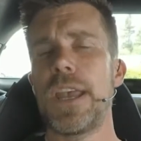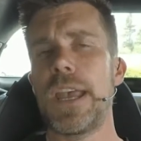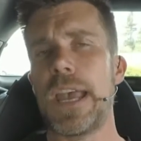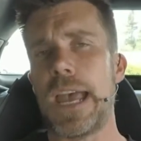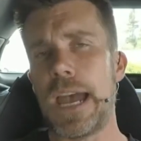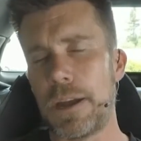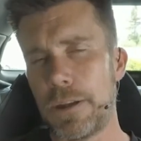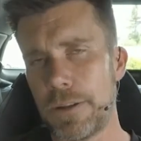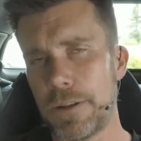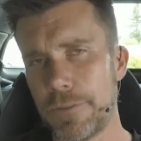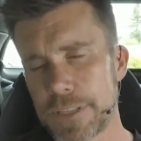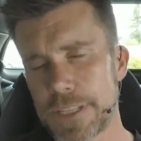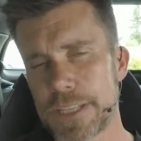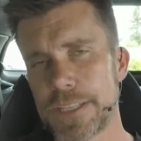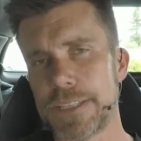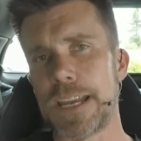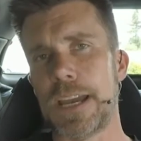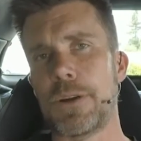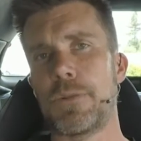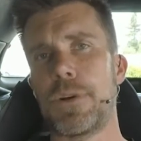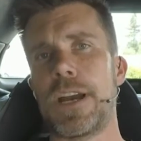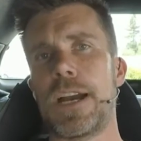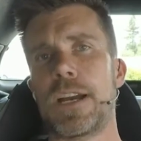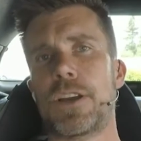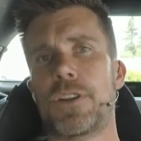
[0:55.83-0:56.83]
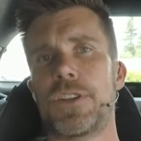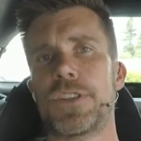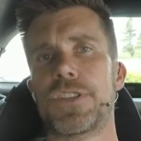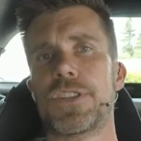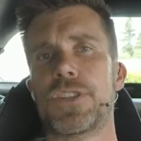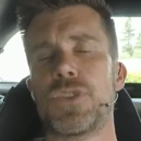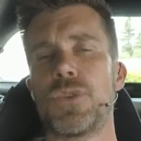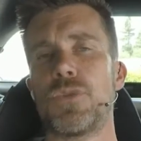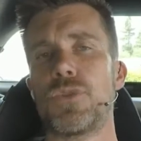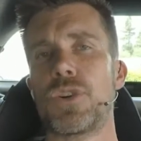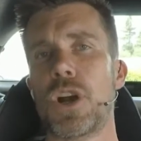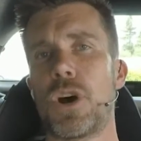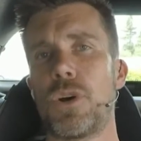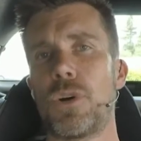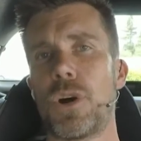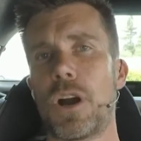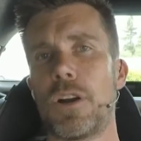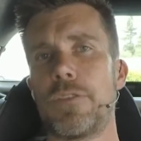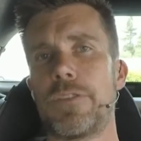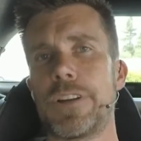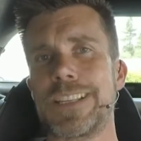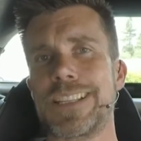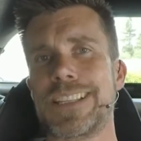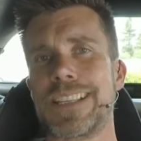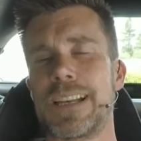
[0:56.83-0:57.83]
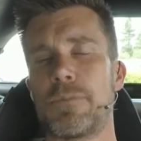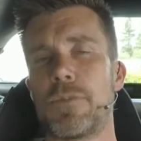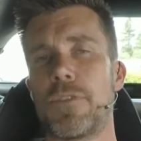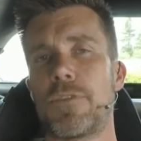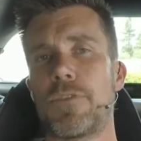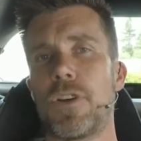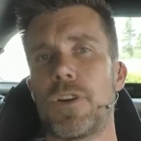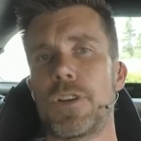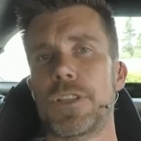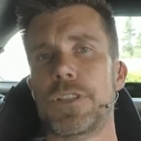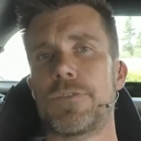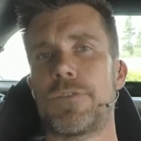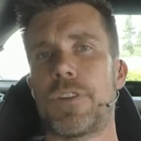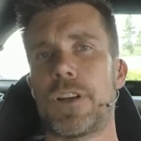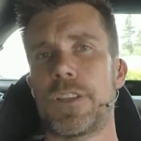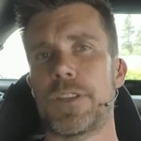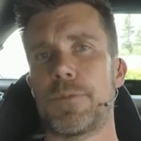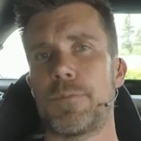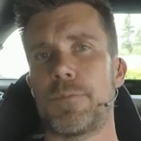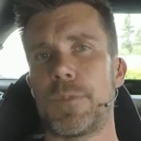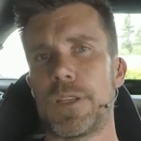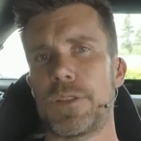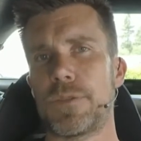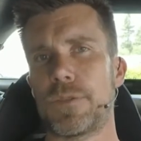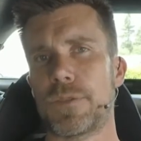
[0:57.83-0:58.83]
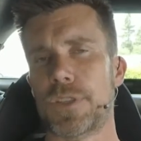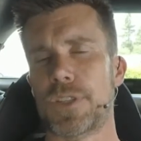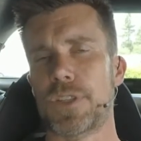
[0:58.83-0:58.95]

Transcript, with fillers: However, today we are going to still go over some of those fundamentals.